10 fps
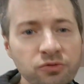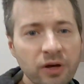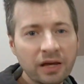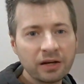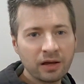you'll
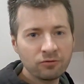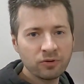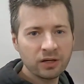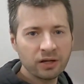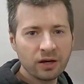find have
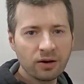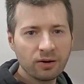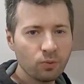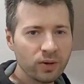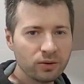
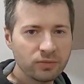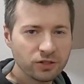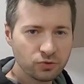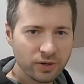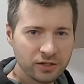a weird
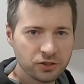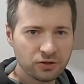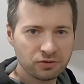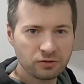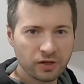mixed
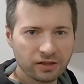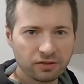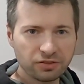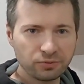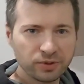ratio, like a
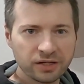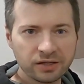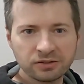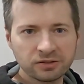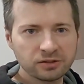
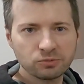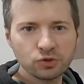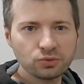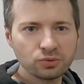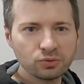
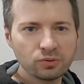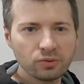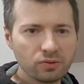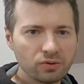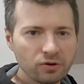
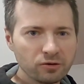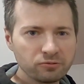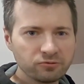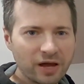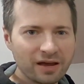3:2 or a
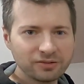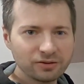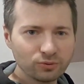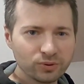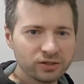
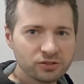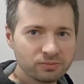5:3 or